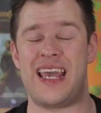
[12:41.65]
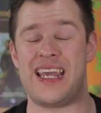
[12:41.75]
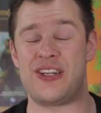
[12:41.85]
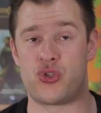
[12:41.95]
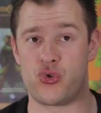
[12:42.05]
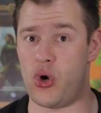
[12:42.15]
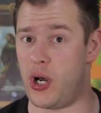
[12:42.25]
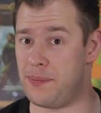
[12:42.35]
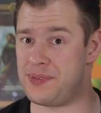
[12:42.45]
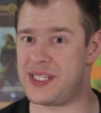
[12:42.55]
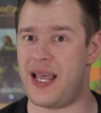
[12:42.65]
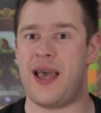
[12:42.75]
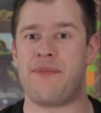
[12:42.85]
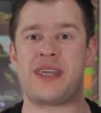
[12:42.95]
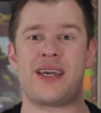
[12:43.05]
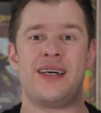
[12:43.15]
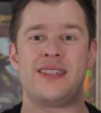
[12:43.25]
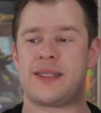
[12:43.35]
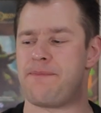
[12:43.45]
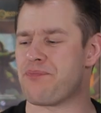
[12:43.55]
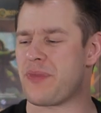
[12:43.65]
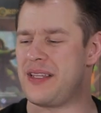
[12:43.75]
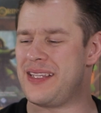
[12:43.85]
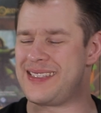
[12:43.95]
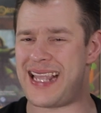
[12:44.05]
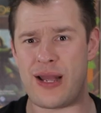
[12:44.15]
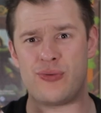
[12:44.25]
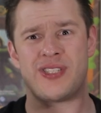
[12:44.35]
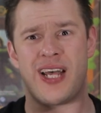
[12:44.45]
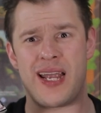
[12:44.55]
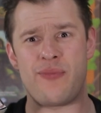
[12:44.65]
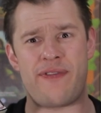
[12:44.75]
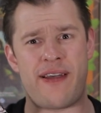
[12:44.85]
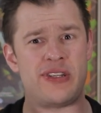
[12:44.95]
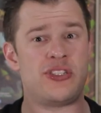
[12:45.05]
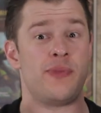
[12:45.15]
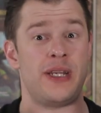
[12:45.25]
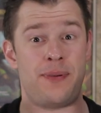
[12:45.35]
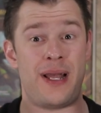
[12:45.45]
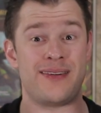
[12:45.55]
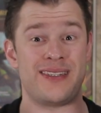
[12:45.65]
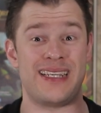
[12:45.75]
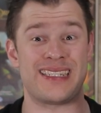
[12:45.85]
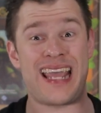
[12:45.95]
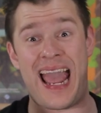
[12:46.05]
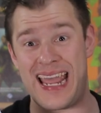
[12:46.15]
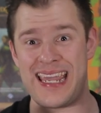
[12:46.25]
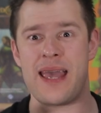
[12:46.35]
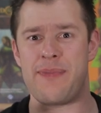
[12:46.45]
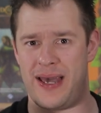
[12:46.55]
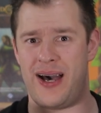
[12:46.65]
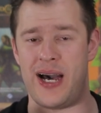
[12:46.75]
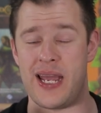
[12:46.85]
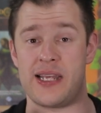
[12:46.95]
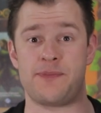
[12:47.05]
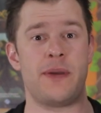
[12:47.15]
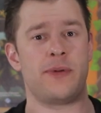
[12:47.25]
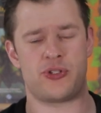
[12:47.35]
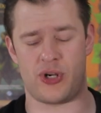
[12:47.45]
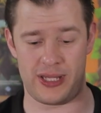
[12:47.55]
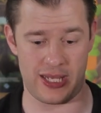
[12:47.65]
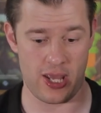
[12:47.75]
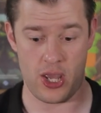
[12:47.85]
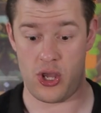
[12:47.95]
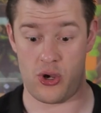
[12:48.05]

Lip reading: It drops because the downtime with having too many players in this can get a bit high as people are trying to think,